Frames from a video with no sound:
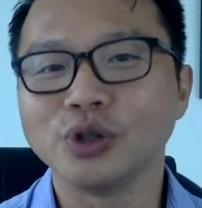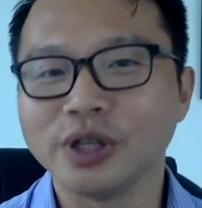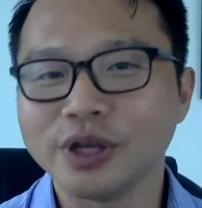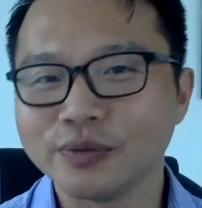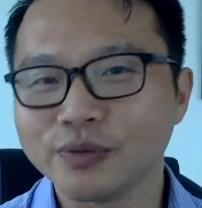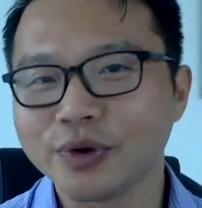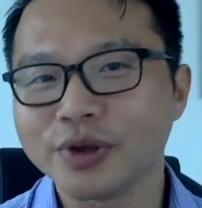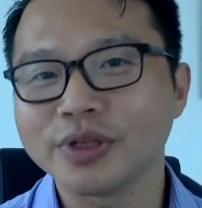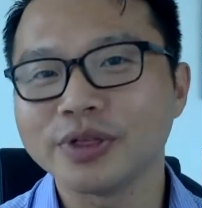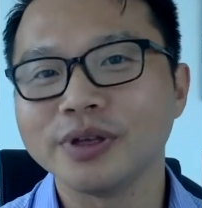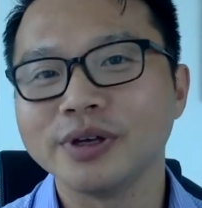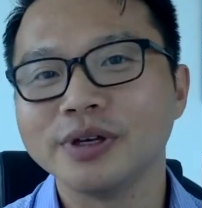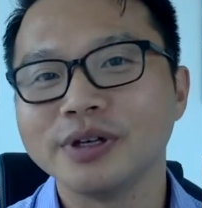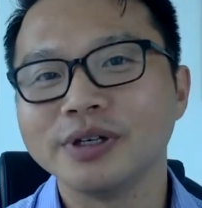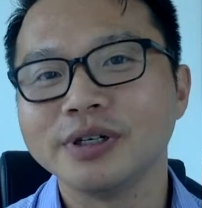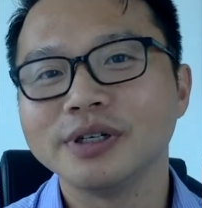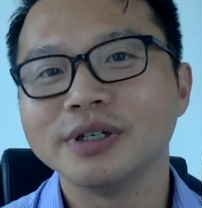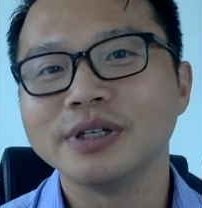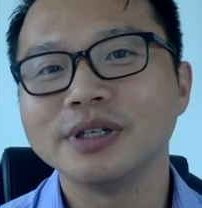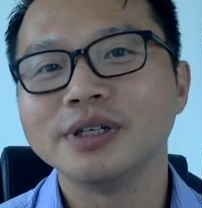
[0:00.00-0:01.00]
with
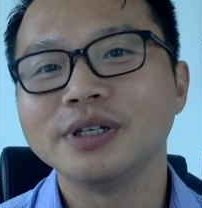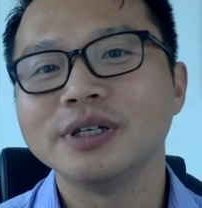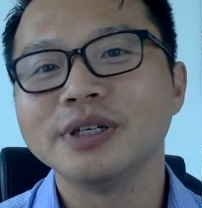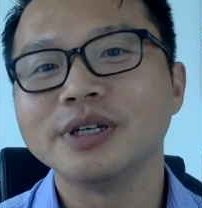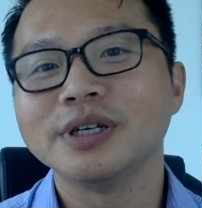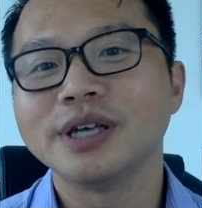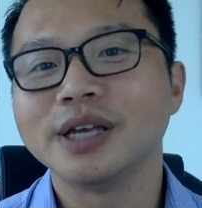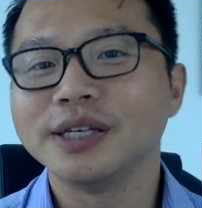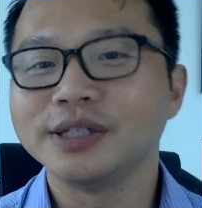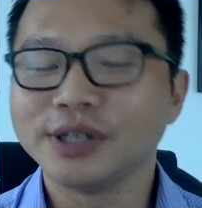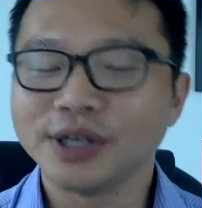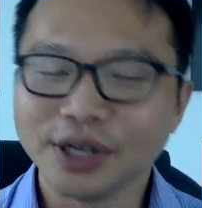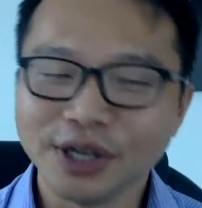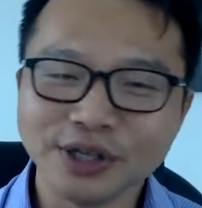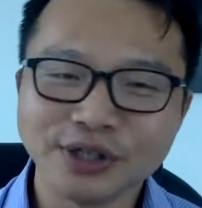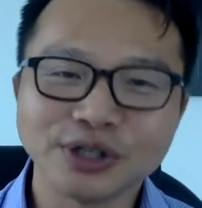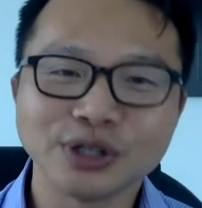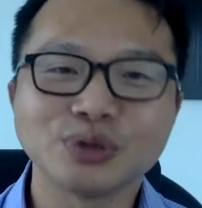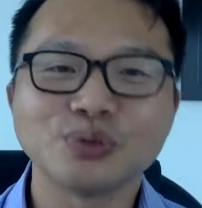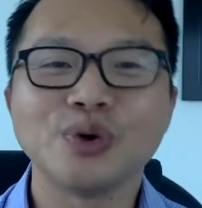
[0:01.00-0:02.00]
is the
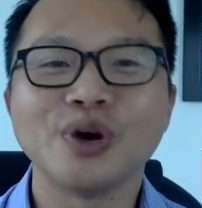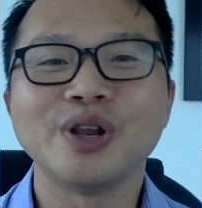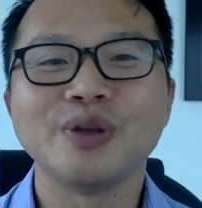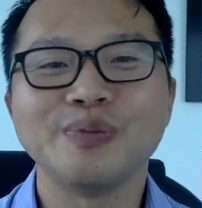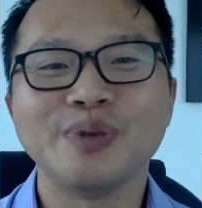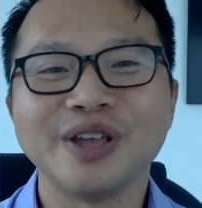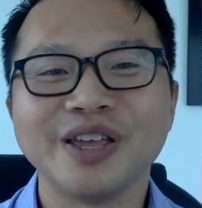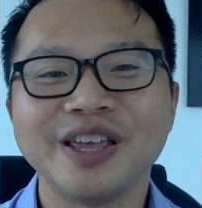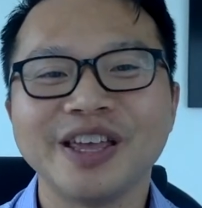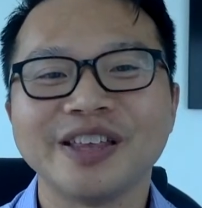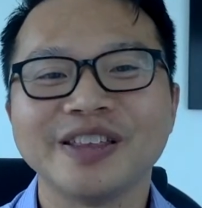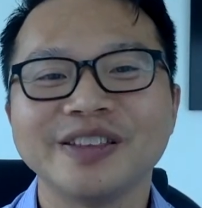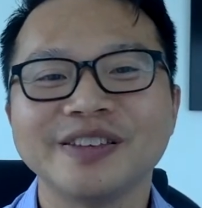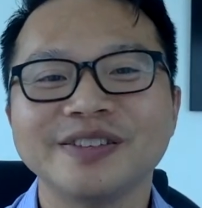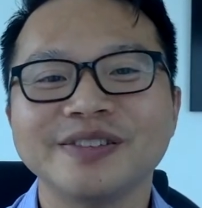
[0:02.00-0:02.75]
easiest way to begin.